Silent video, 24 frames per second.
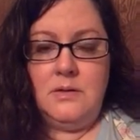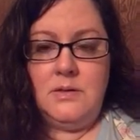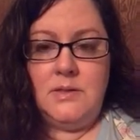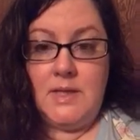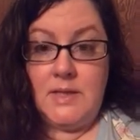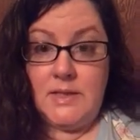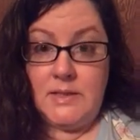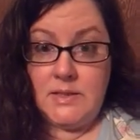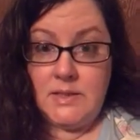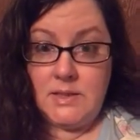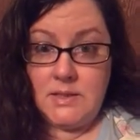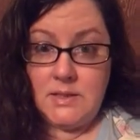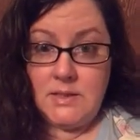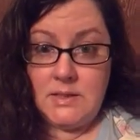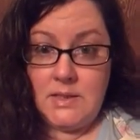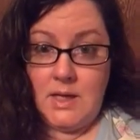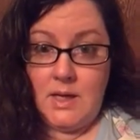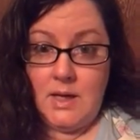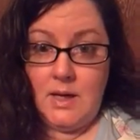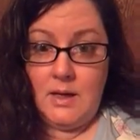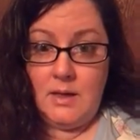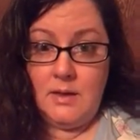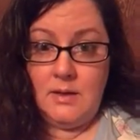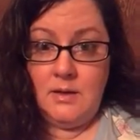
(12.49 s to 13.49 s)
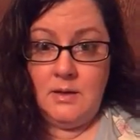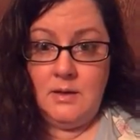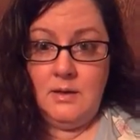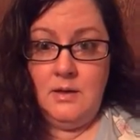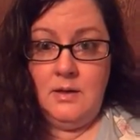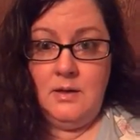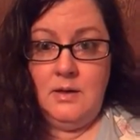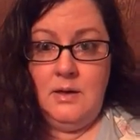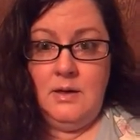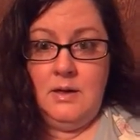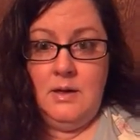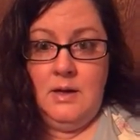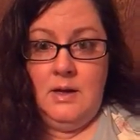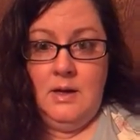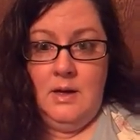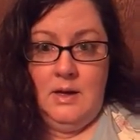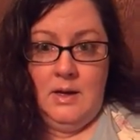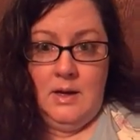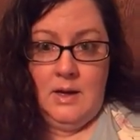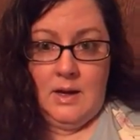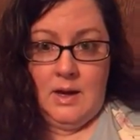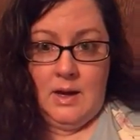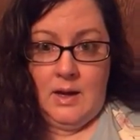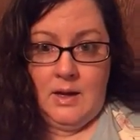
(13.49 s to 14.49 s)
Dexa scan
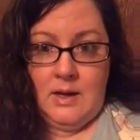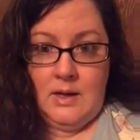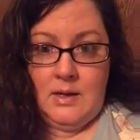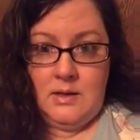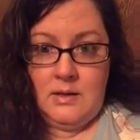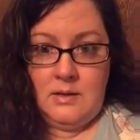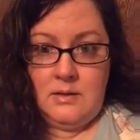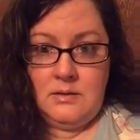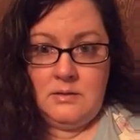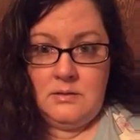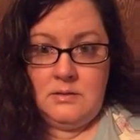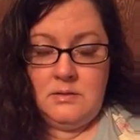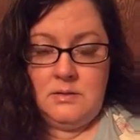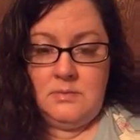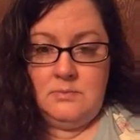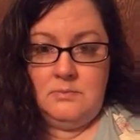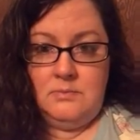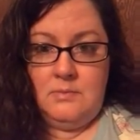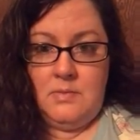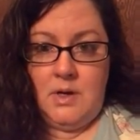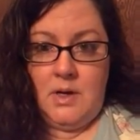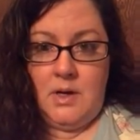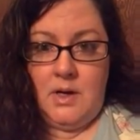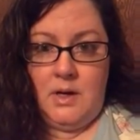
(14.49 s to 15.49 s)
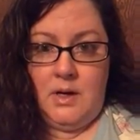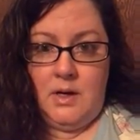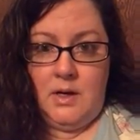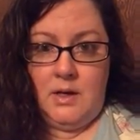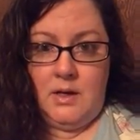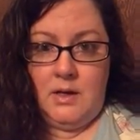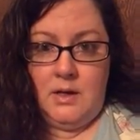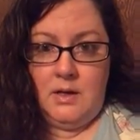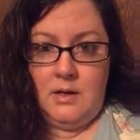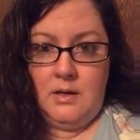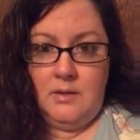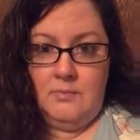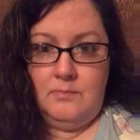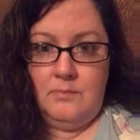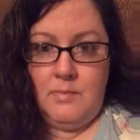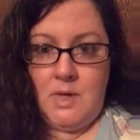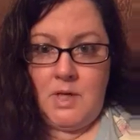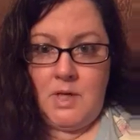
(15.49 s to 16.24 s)
and my